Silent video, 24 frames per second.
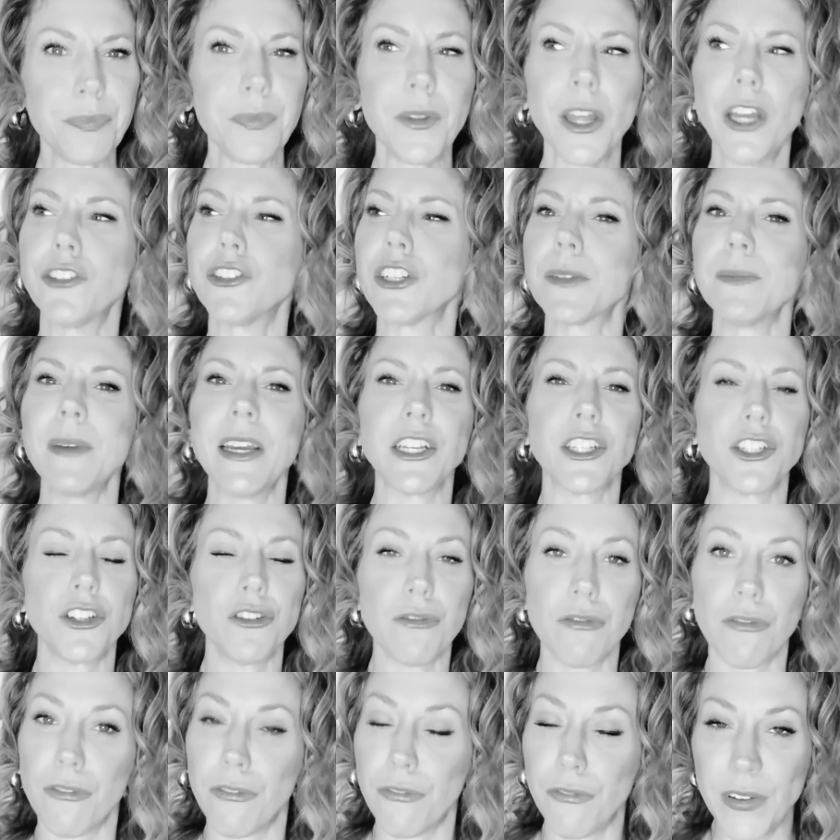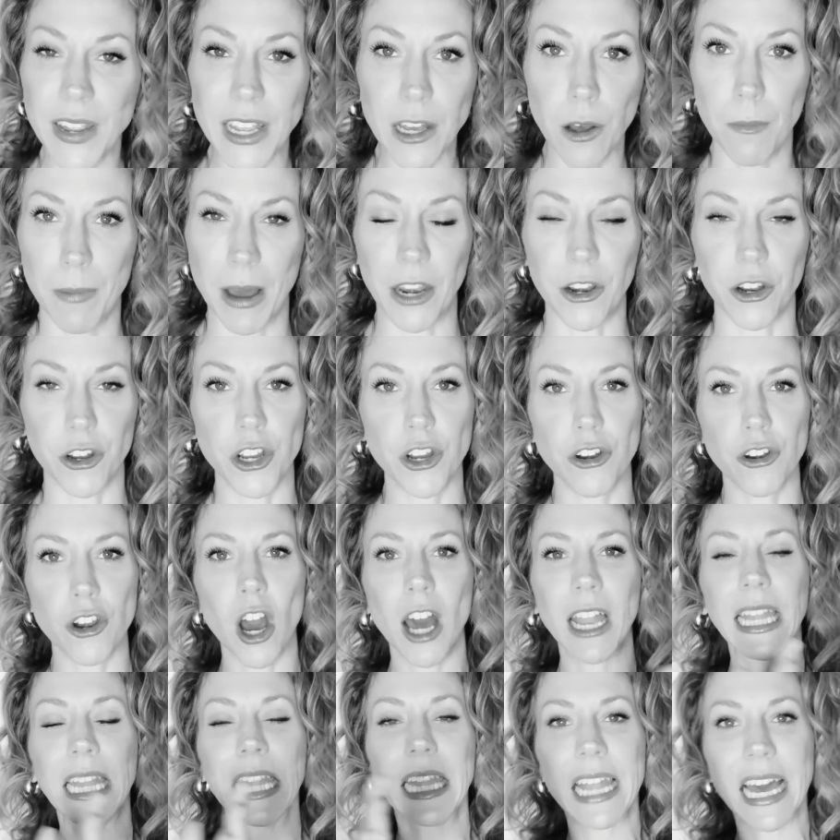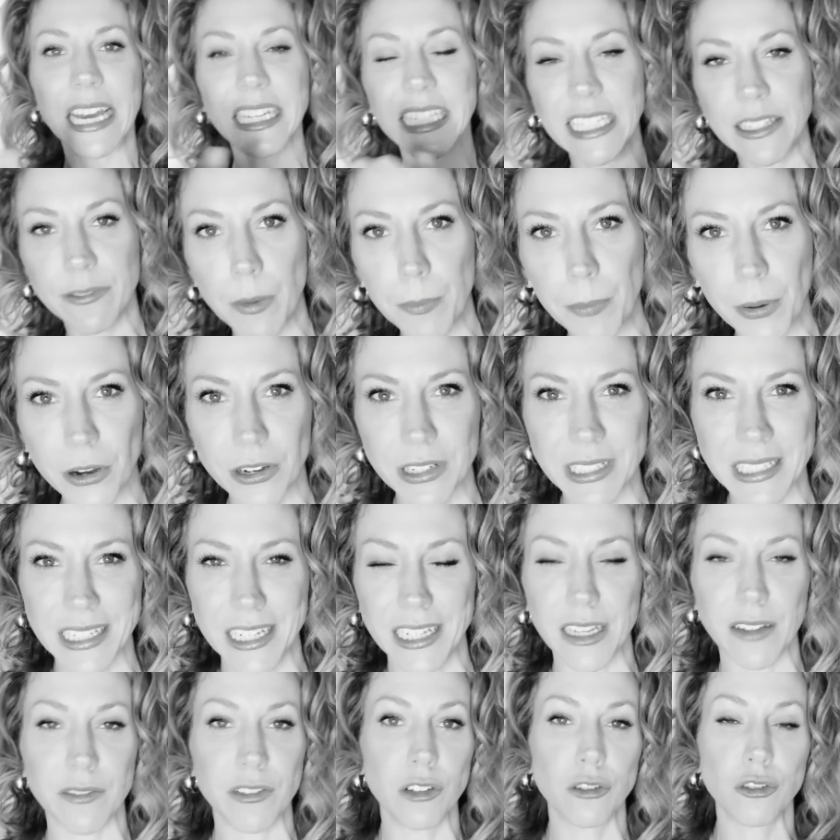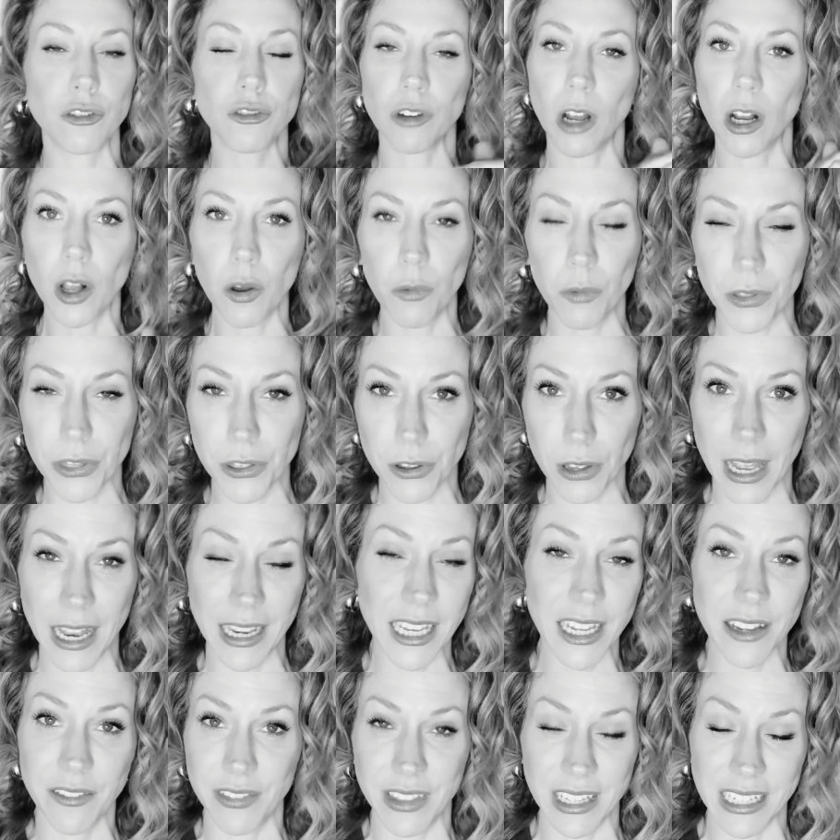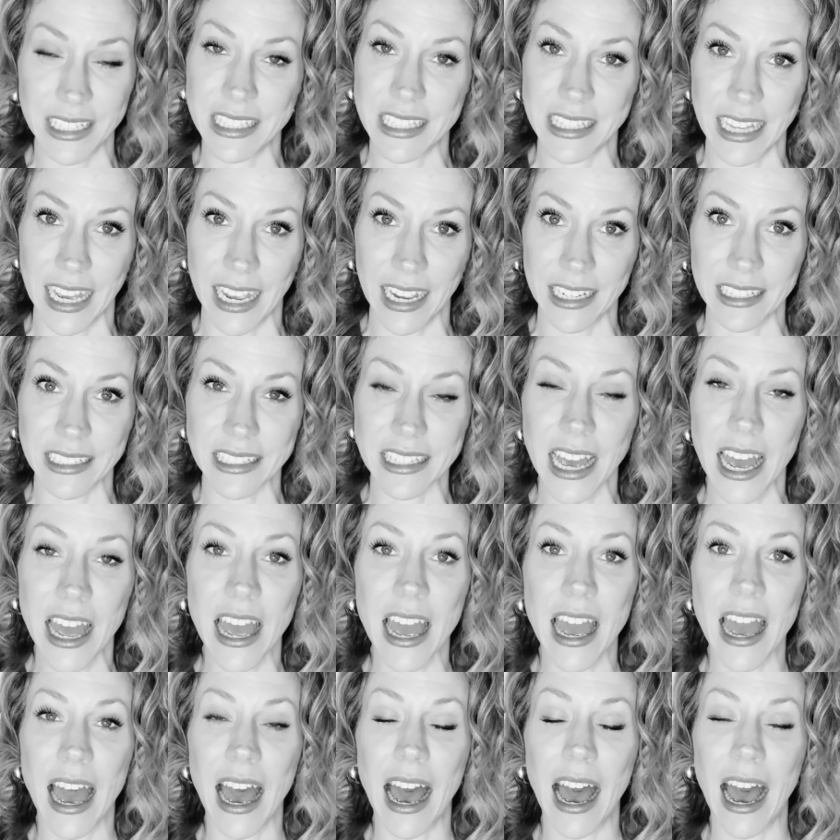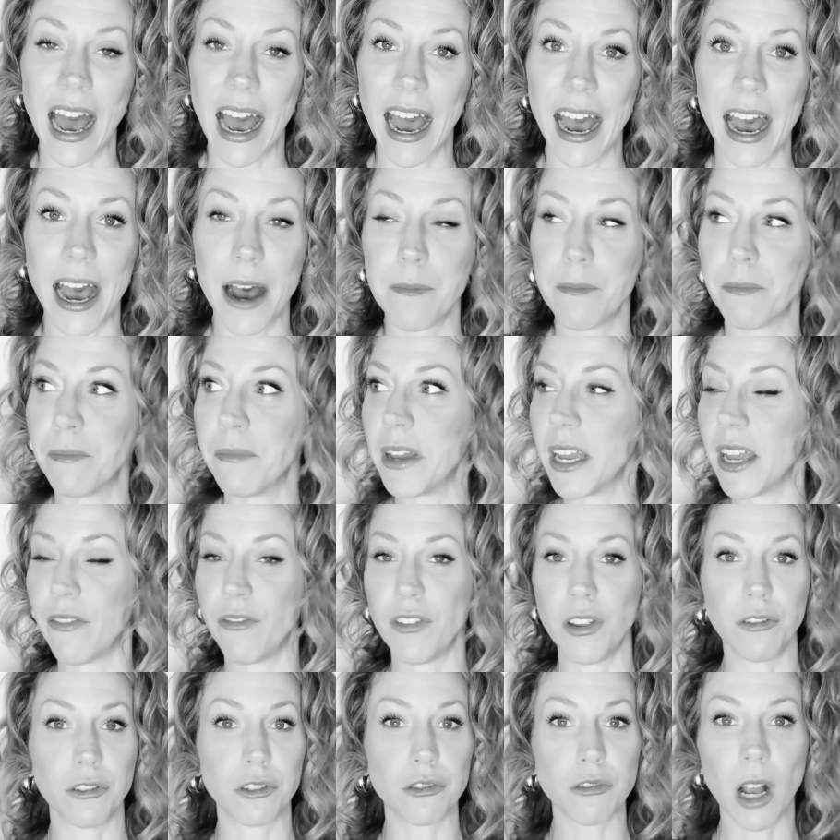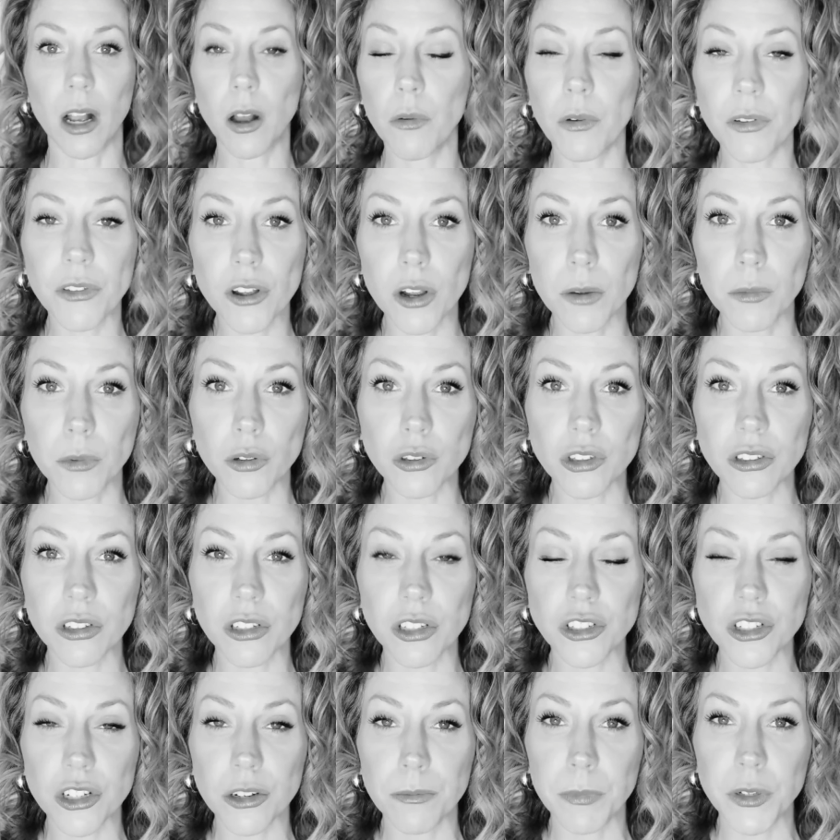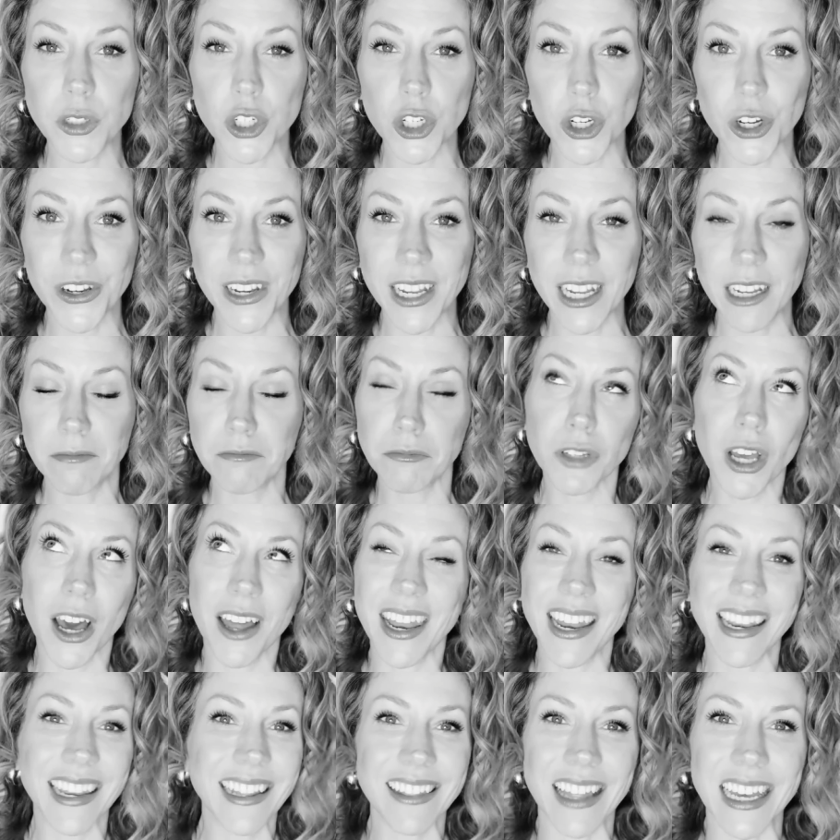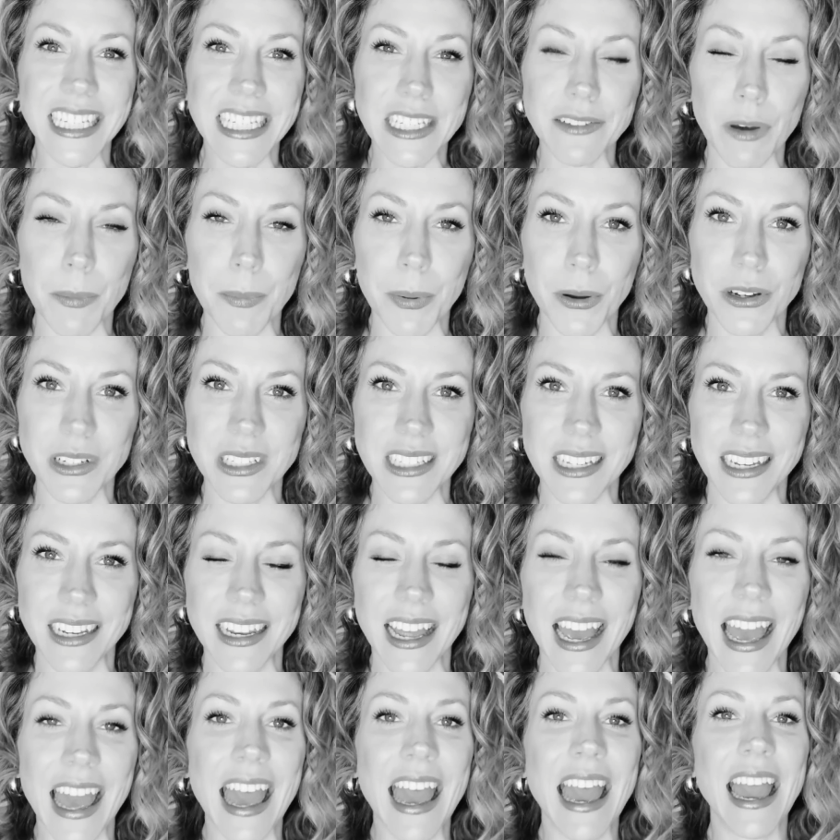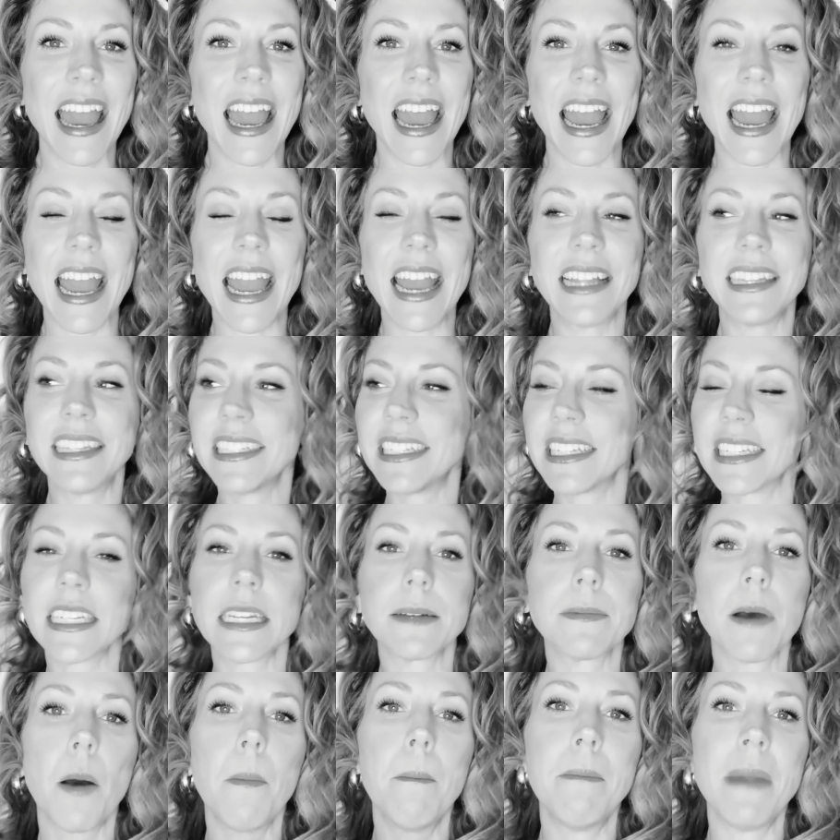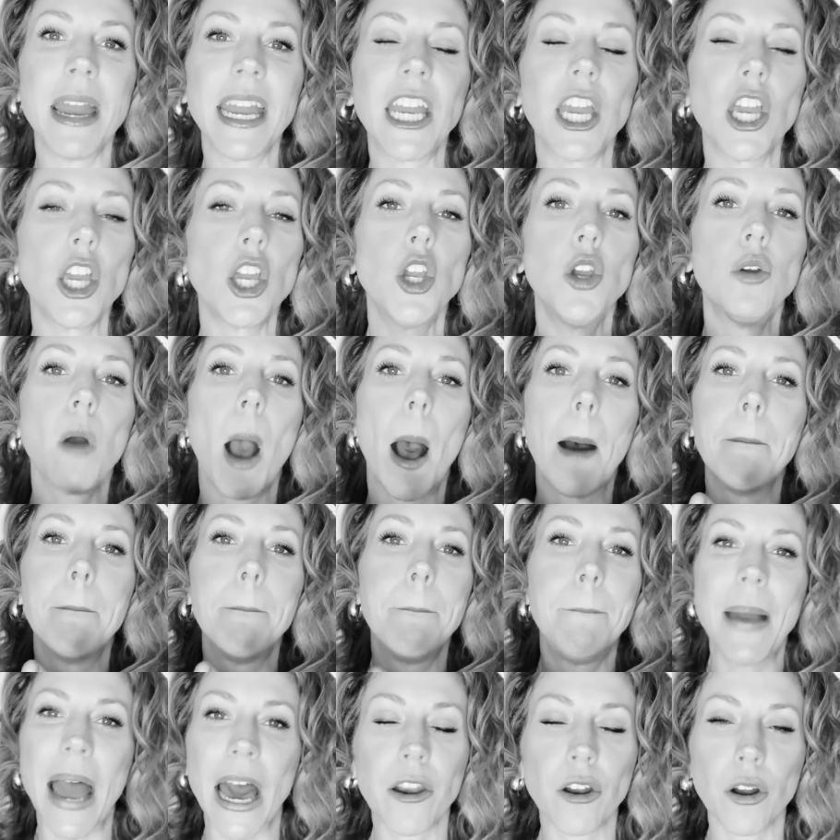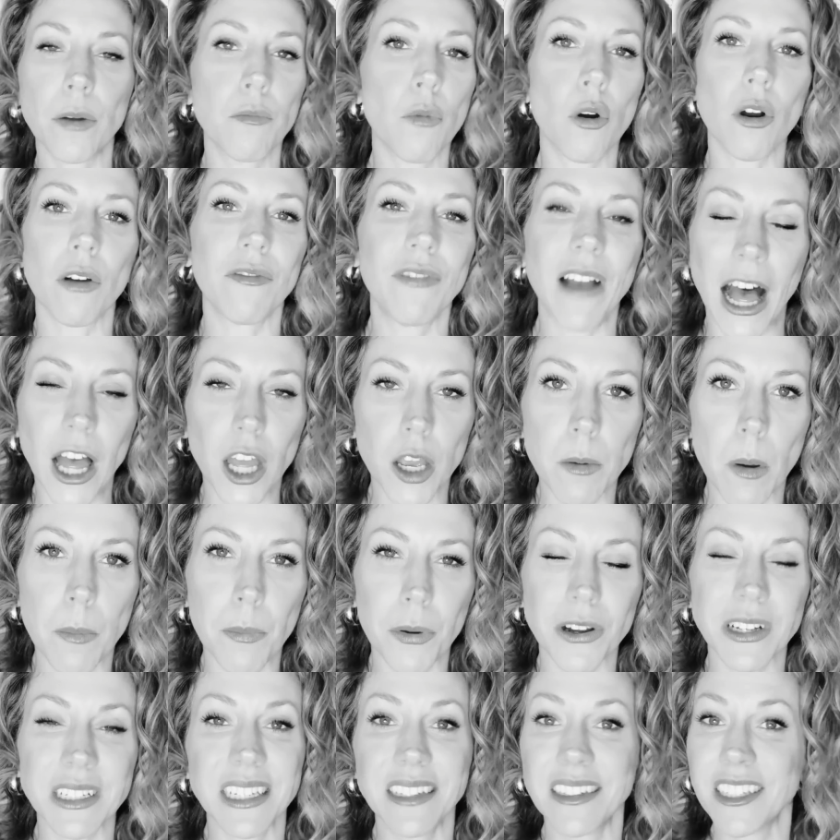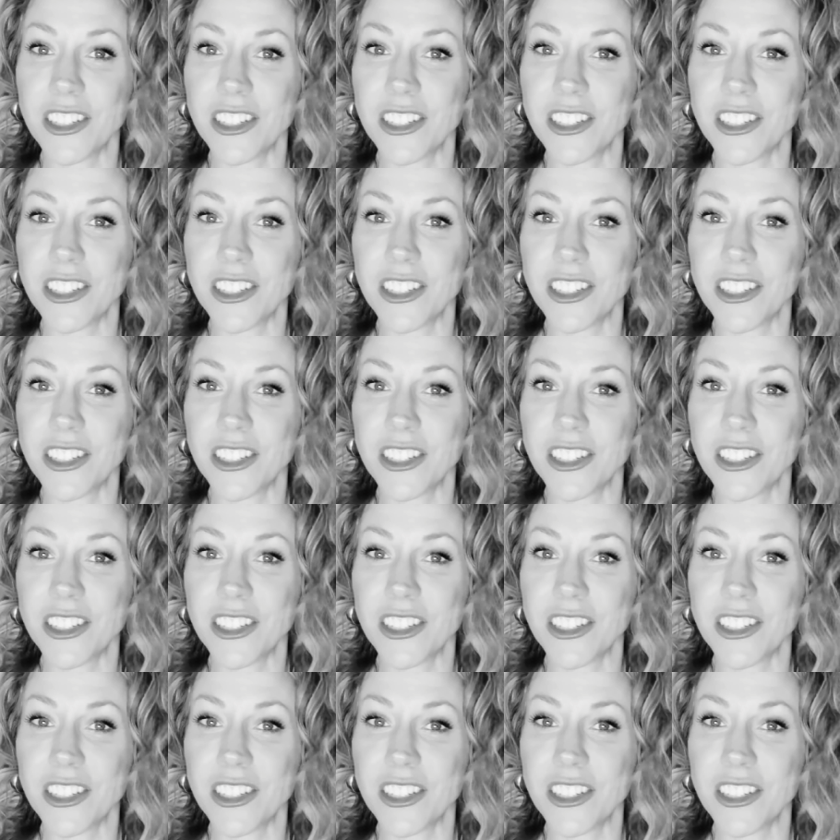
It just makes you feel better. You're not less of a person if you struggle with any of these things. If you struggle with your emotional maturity, not any less of a person. This isn't about making you a better, more valuable person.